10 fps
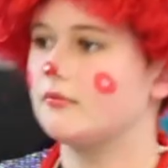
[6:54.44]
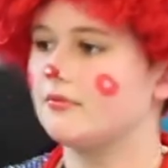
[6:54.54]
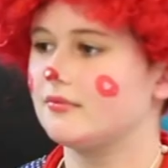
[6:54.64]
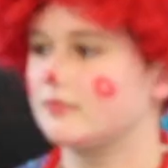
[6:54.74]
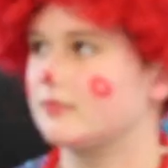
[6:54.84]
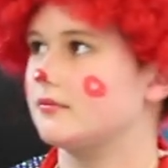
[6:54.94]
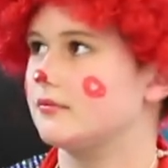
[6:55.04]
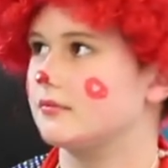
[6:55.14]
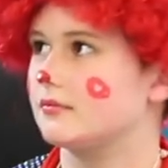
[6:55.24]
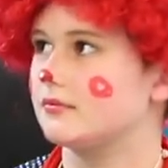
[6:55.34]

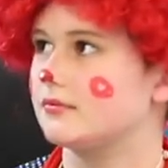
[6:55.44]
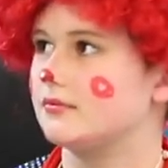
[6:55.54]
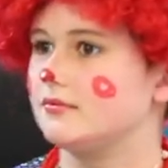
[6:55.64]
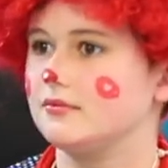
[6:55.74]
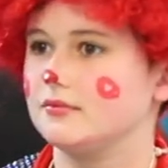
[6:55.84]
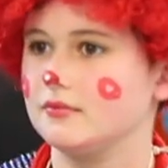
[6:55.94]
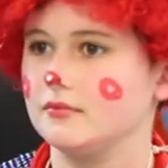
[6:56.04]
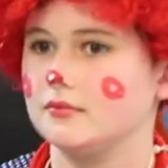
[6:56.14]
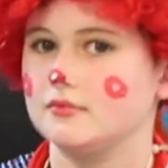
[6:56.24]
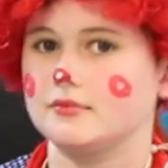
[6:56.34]

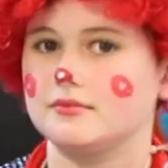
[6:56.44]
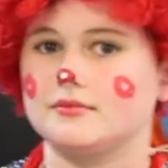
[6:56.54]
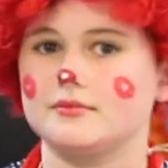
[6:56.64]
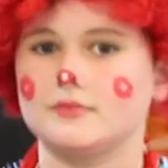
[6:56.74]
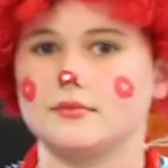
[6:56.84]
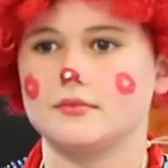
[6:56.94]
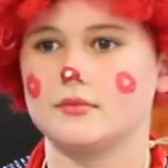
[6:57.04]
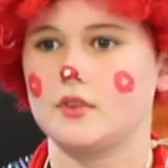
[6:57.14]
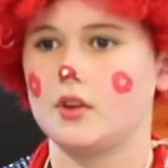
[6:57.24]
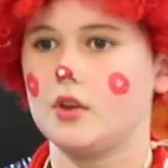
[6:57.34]

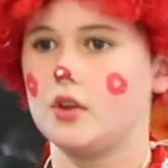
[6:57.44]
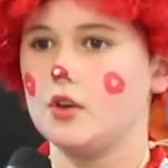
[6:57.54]
(silent)